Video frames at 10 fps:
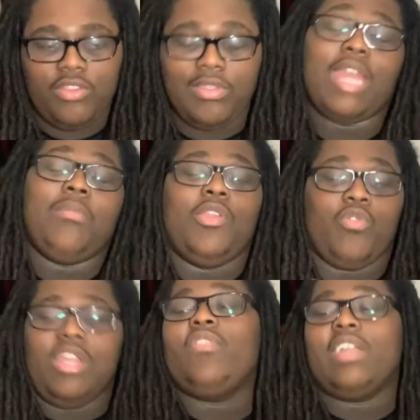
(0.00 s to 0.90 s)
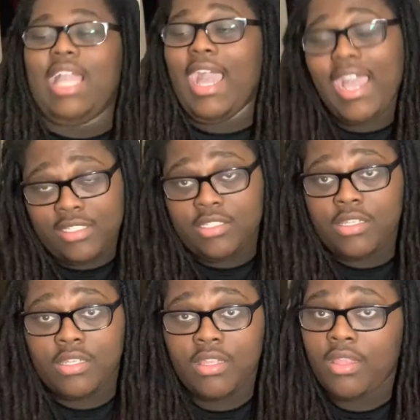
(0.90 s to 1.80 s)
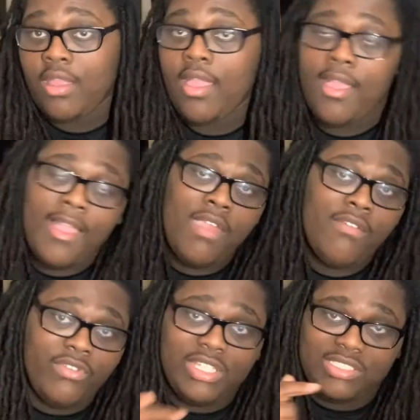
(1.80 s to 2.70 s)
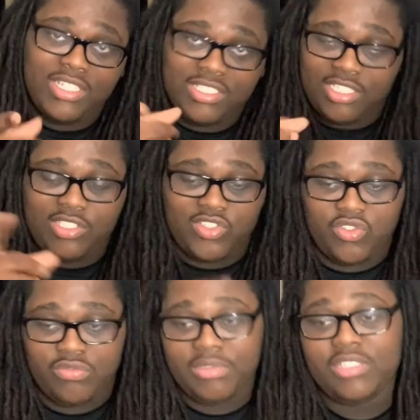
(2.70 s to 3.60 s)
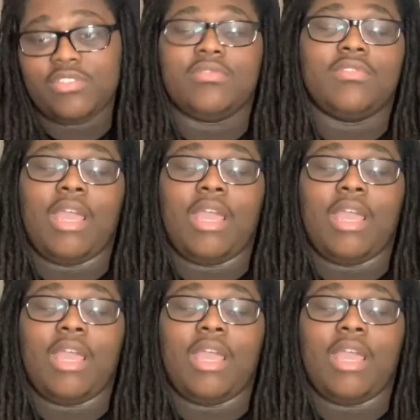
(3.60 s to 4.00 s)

You got to be one of a kind for this tongue to touch you, bitch.